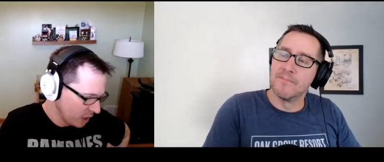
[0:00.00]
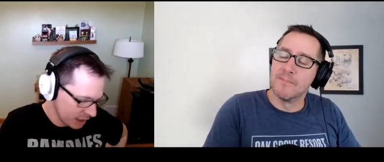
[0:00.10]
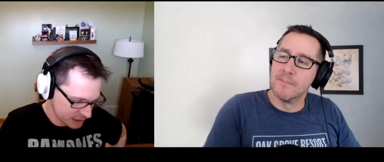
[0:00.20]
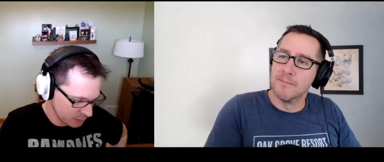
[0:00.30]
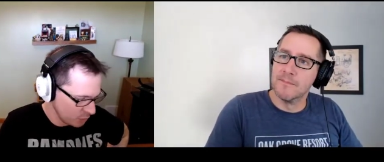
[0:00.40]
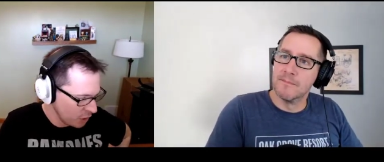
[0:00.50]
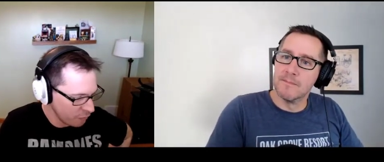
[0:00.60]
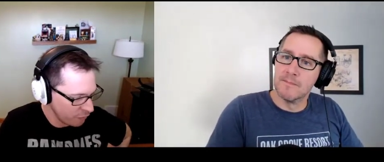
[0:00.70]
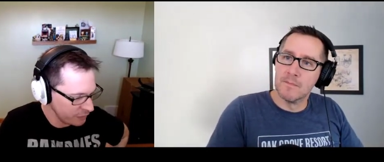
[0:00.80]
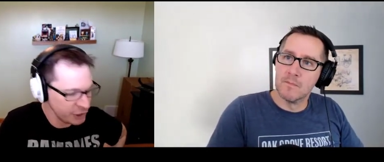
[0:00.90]
Speaker 1: awesome. Well,
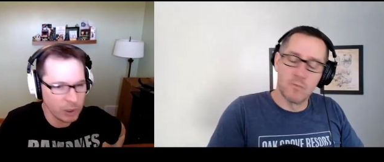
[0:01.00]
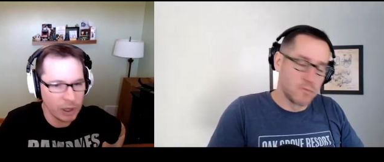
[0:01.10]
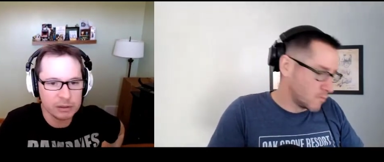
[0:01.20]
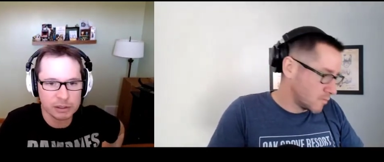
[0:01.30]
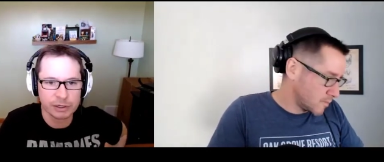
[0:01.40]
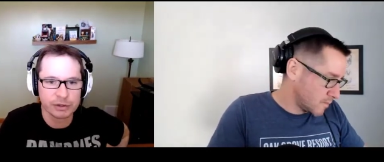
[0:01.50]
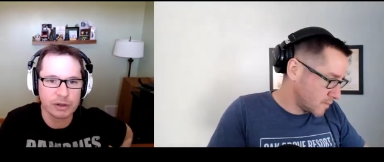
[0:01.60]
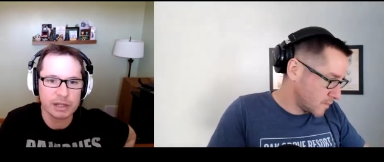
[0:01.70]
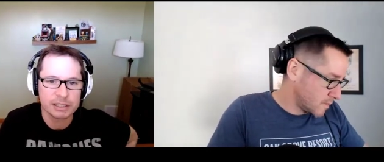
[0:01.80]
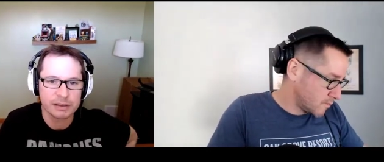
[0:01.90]
hopefully you all learned
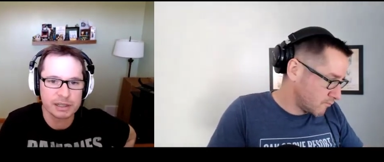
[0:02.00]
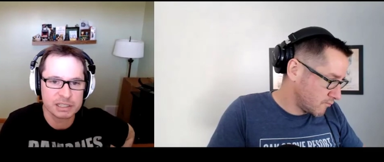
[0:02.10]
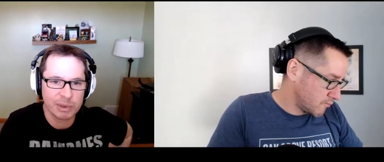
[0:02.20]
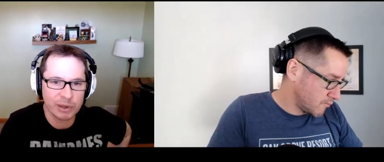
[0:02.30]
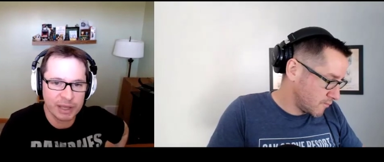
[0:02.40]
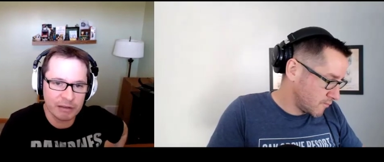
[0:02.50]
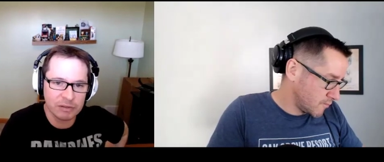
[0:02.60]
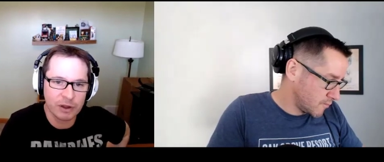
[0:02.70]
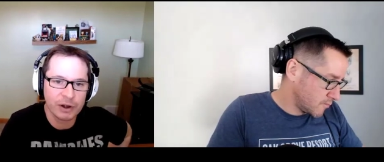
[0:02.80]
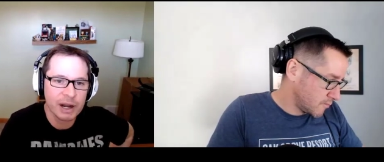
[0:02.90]
lots of things about
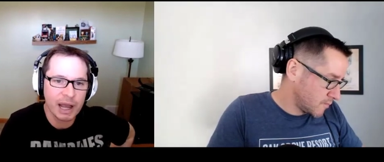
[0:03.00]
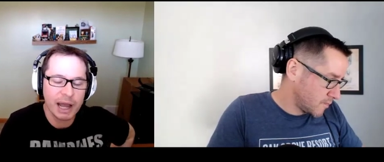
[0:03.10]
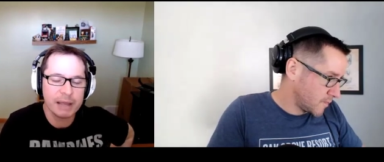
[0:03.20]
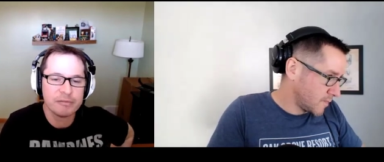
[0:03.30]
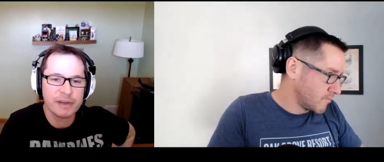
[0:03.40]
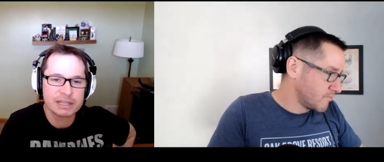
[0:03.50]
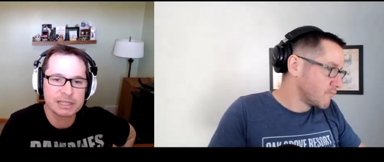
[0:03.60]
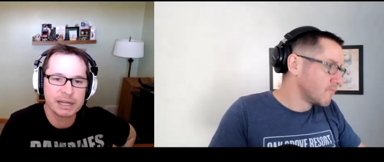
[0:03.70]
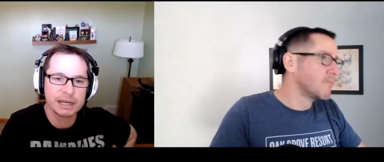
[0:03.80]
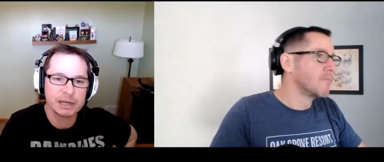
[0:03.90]
Kevlar. I am
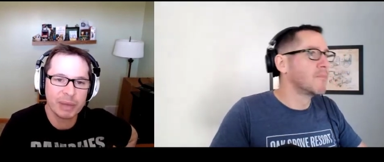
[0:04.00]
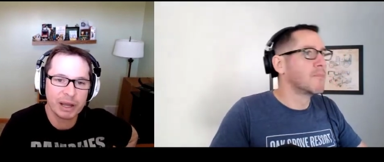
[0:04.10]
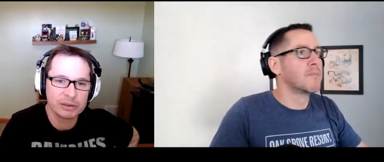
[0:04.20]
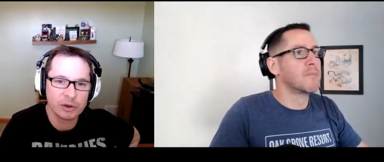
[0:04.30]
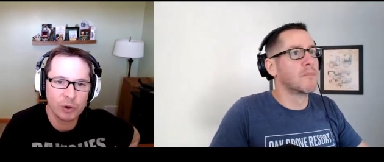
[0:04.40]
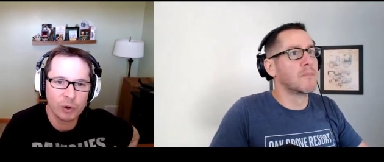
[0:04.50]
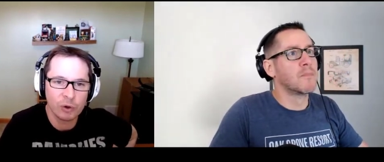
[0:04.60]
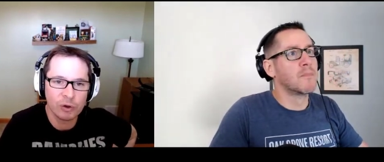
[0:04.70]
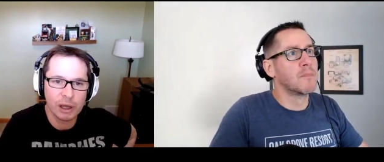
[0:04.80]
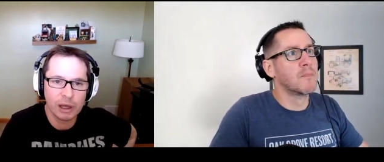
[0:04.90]
fascinated about the
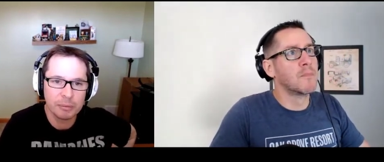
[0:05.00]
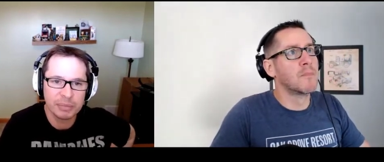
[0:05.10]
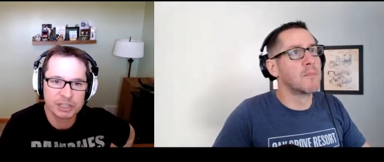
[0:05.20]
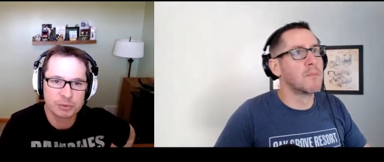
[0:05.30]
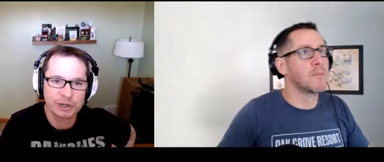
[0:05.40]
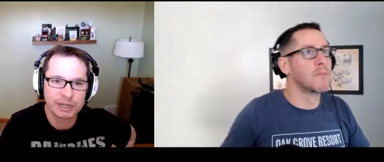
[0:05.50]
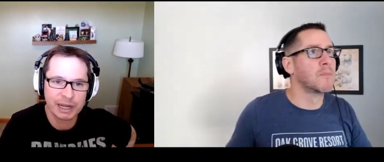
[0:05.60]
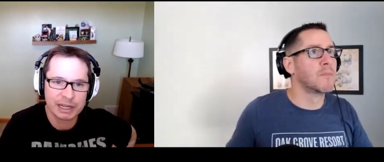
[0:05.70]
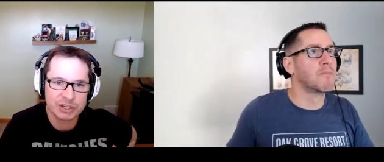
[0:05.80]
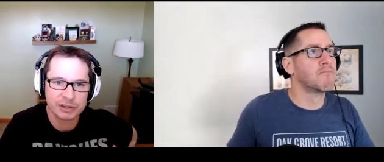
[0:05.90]
whole uh, Pittsburgh
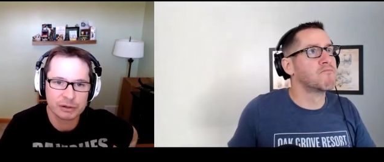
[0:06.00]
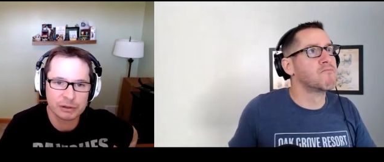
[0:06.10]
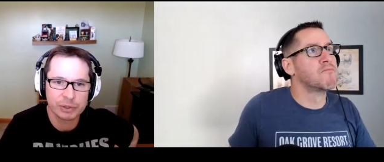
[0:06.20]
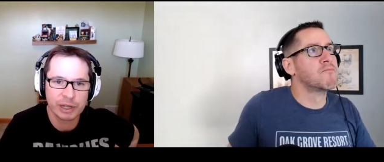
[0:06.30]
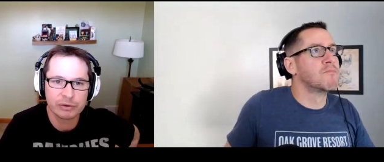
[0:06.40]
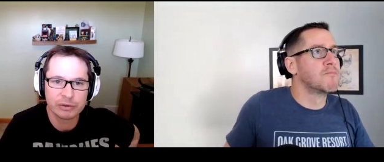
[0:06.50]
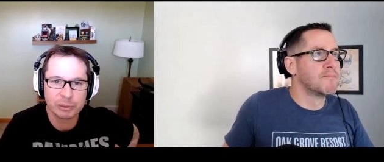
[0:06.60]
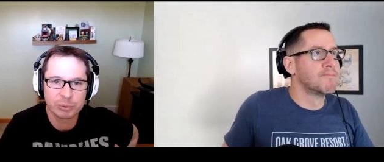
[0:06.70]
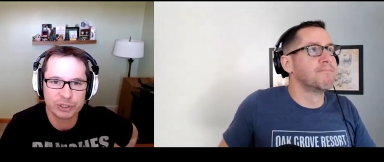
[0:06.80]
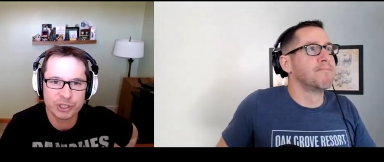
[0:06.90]
connection there, Luke. I really
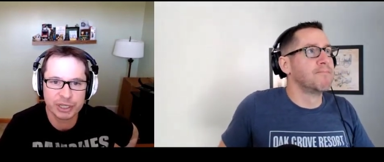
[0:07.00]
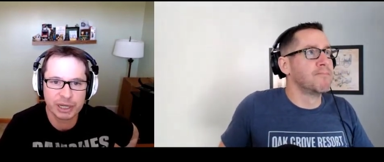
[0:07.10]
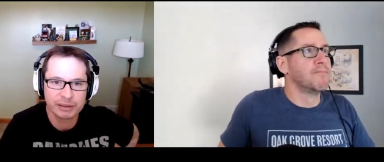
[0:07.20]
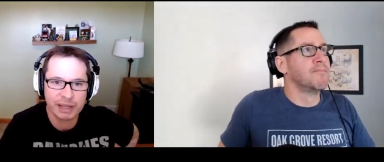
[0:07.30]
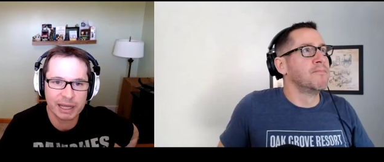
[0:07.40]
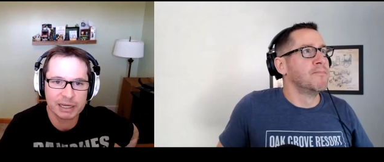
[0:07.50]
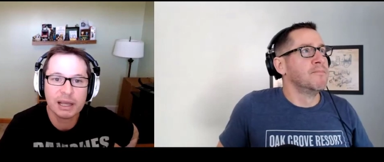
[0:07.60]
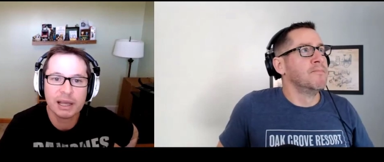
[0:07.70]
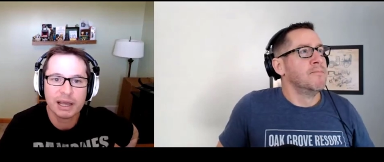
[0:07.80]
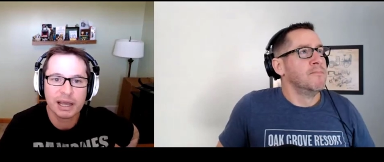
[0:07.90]
appreciate that.
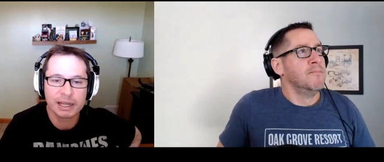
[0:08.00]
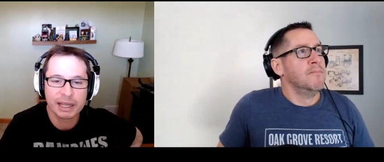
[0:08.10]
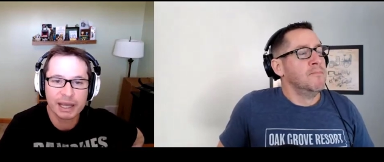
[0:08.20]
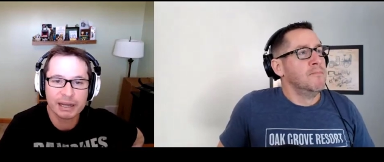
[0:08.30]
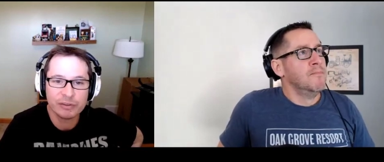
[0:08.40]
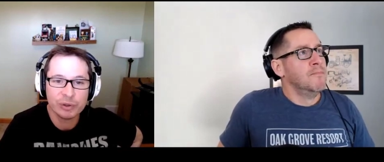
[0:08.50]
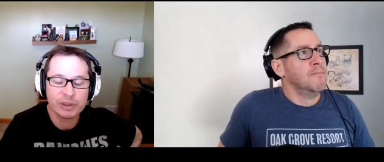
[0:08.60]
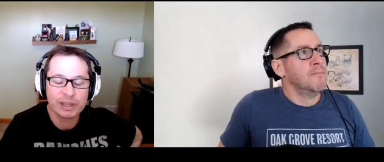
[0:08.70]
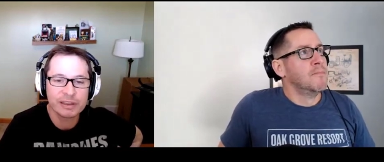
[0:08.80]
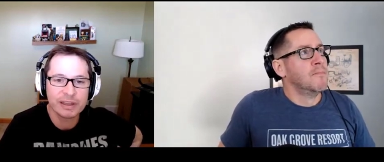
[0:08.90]
Again, if you
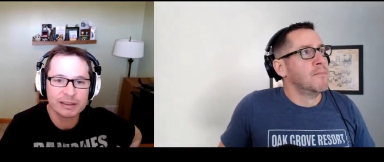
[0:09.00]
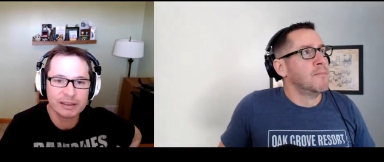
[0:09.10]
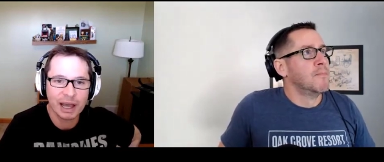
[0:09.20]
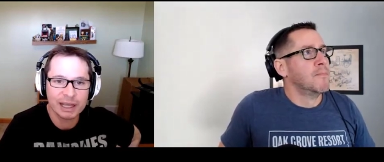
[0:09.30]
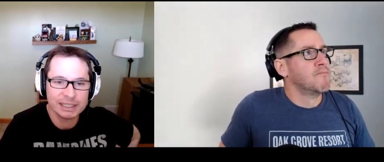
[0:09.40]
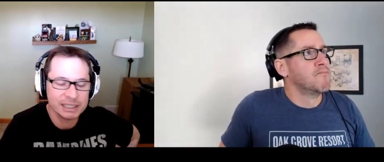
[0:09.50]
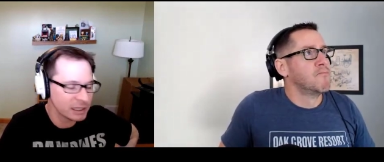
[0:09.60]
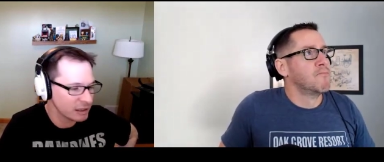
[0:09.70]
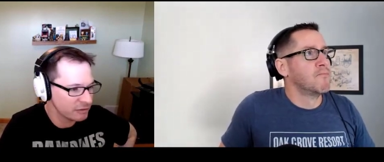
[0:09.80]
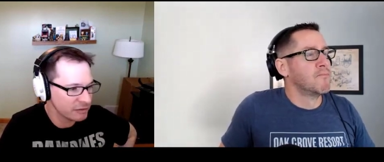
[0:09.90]
think that the idea
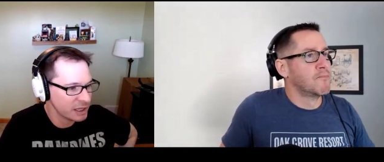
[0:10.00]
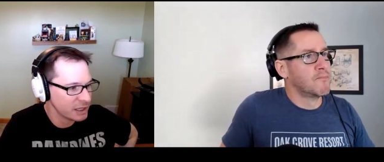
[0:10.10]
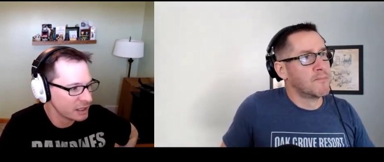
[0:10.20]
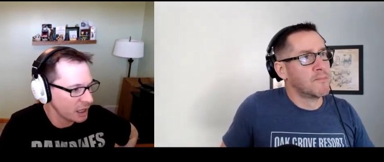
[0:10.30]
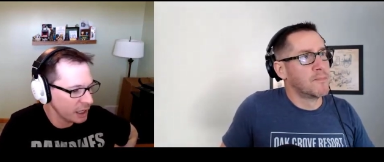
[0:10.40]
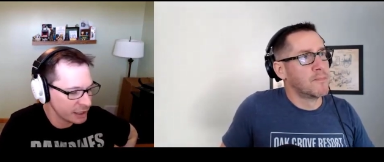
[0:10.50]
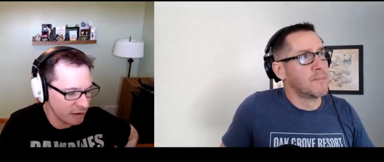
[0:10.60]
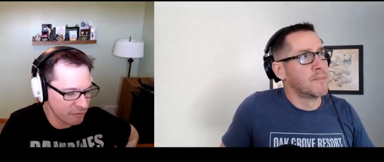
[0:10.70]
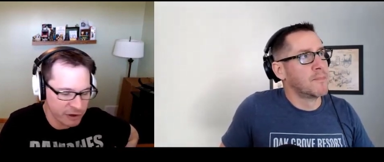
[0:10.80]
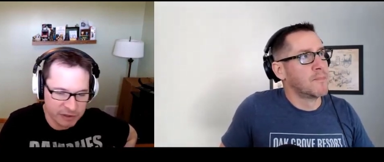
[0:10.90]
of
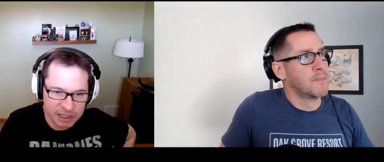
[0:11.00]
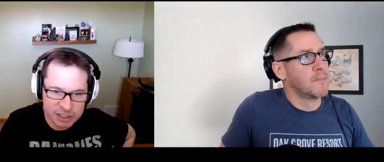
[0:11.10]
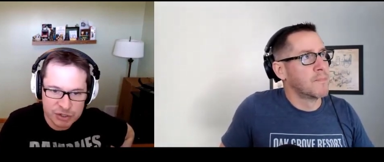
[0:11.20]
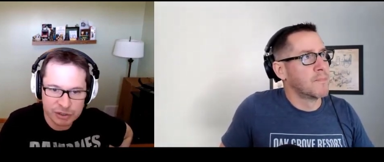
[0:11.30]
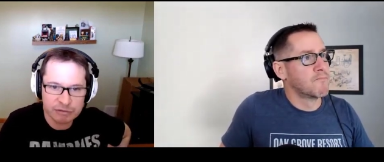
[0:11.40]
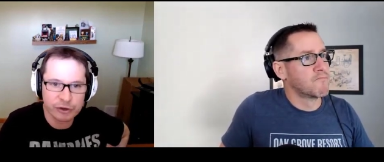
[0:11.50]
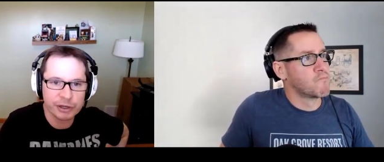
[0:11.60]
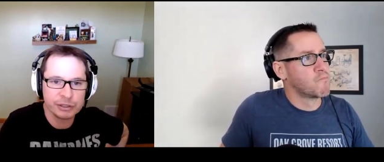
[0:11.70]
uncovering the history of great